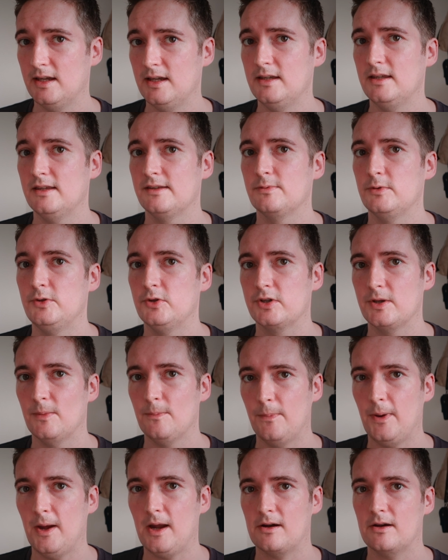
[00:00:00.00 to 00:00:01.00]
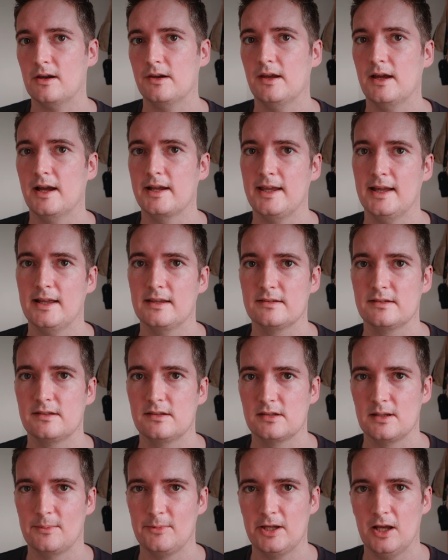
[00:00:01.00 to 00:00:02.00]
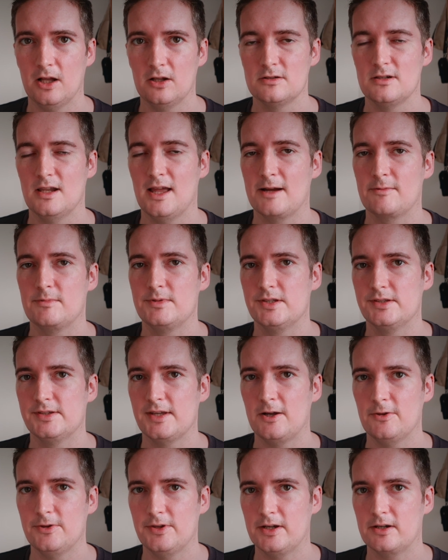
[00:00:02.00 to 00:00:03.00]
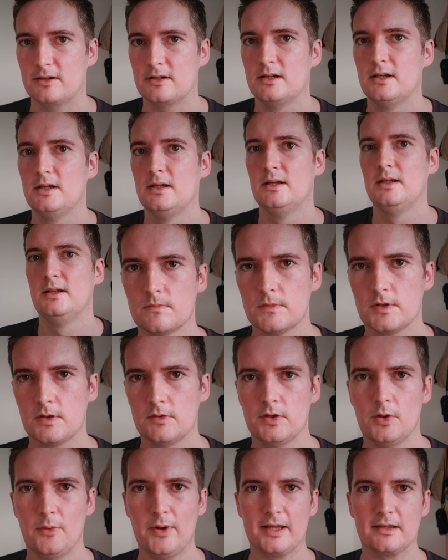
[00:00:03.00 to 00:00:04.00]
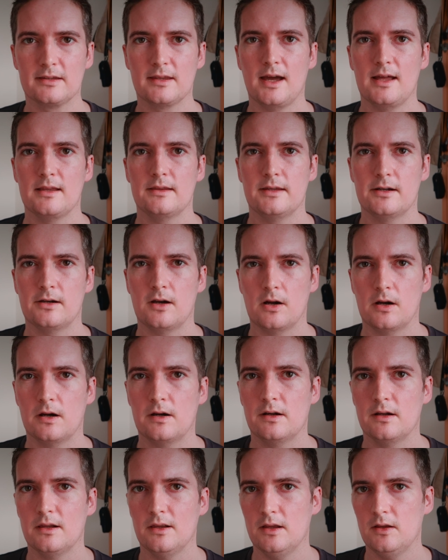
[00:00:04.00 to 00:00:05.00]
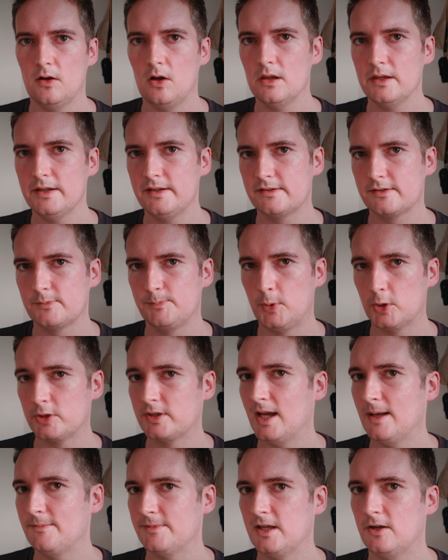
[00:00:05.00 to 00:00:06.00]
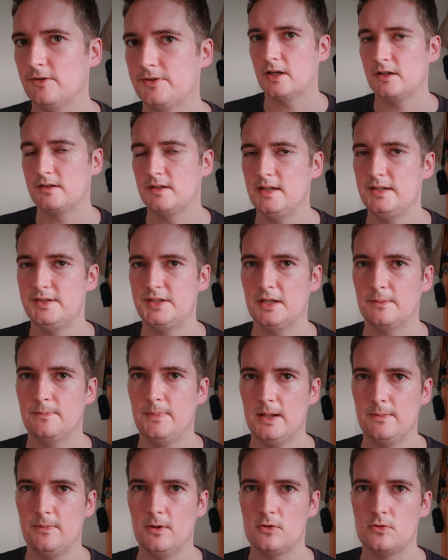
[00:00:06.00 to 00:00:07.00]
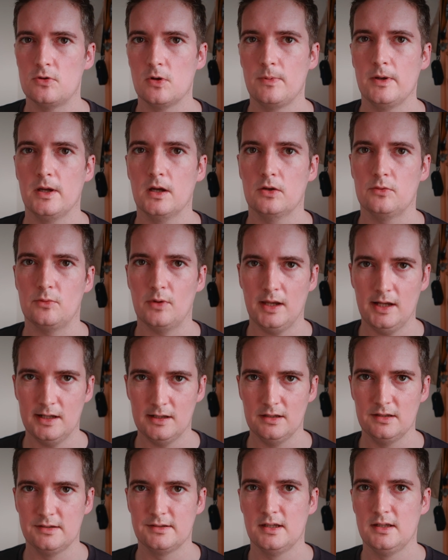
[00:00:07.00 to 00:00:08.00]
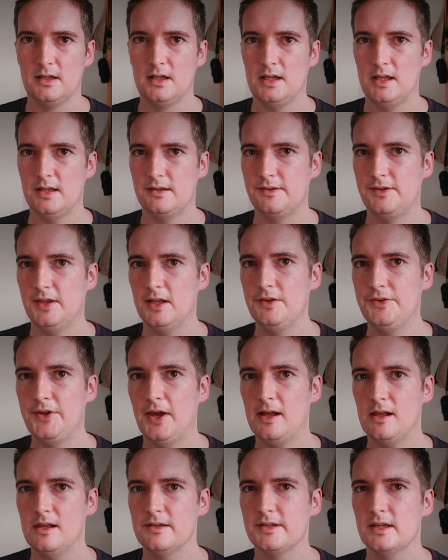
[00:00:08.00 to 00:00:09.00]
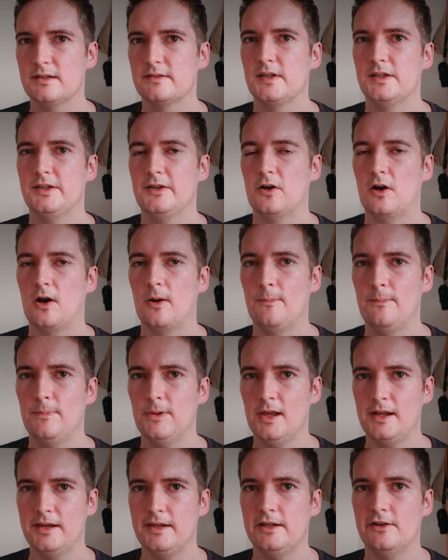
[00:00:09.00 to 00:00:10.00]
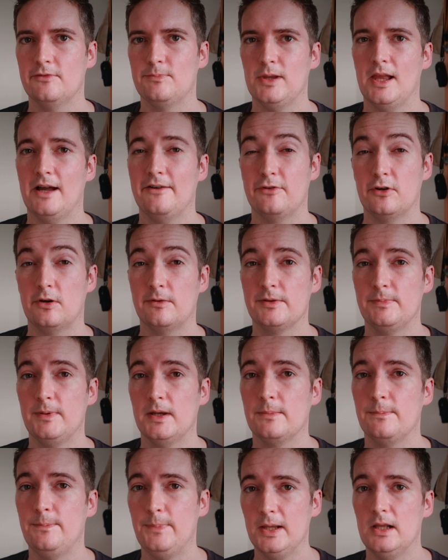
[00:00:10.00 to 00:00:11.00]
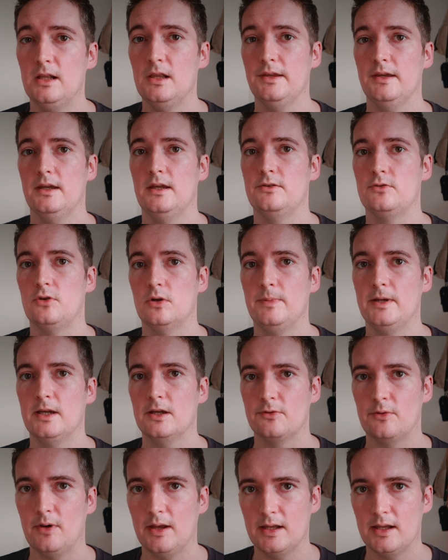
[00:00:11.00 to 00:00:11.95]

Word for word: it is when you compare it against some of the other languages out there. So knowing that there are all these bootcamps out there teaching people Ruby on Rails, it still tells us that there are plenty of platforms being built in Ruby on